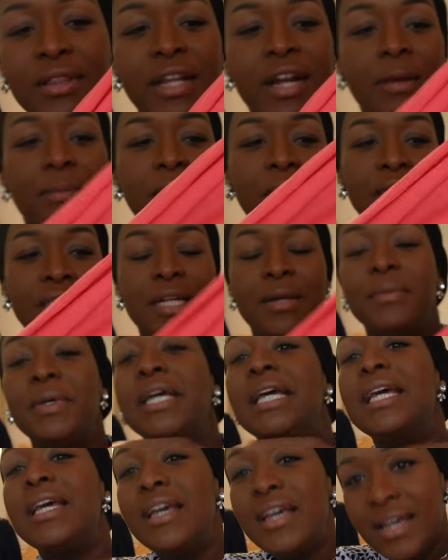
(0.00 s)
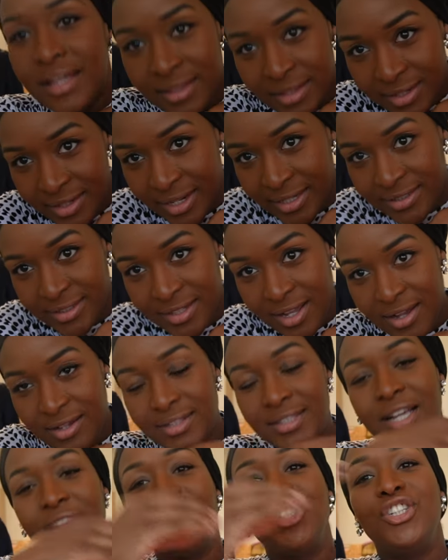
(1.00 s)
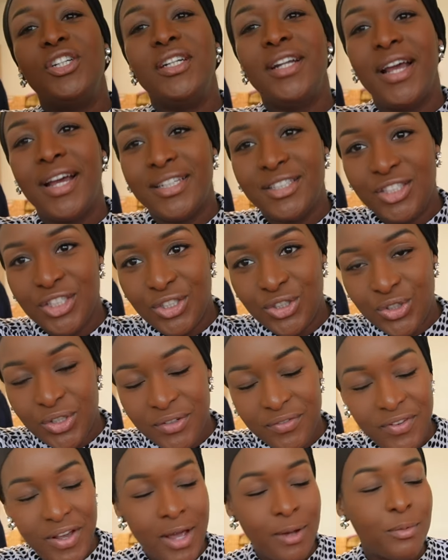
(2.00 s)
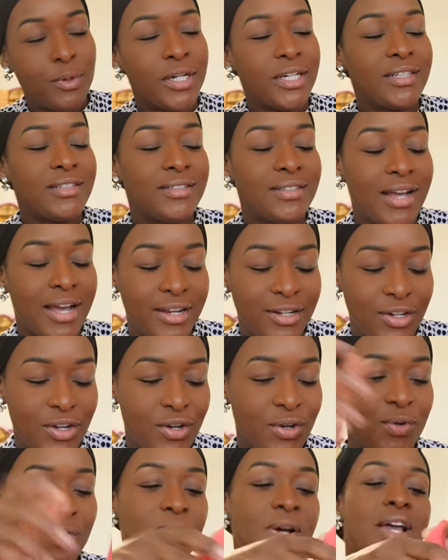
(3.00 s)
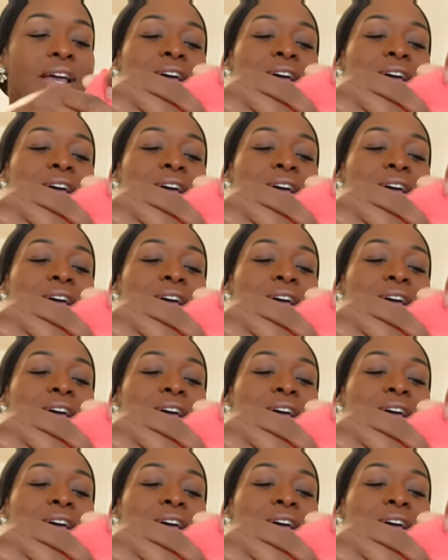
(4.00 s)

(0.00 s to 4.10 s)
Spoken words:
that I picked up in the dead stock section at G Street Fabrics, I know.